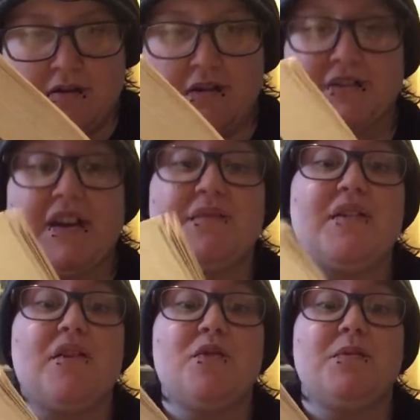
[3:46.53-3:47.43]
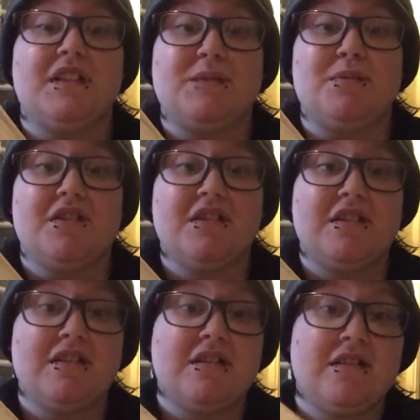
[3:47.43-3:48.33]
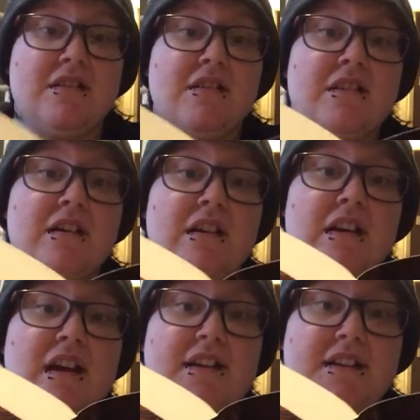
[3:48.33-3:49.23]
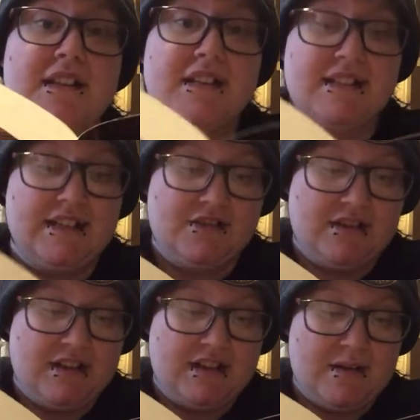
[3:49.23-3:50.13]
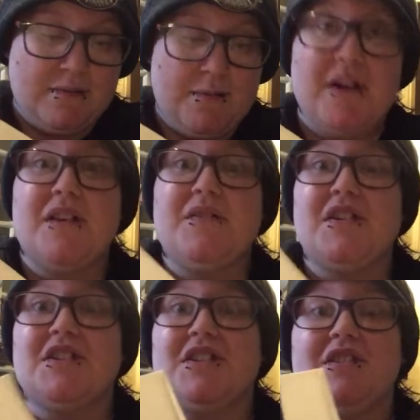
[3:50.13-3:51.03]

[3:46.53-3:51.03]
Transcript: Also, I've never opened this book. And I think it's literally going to come apart if I do.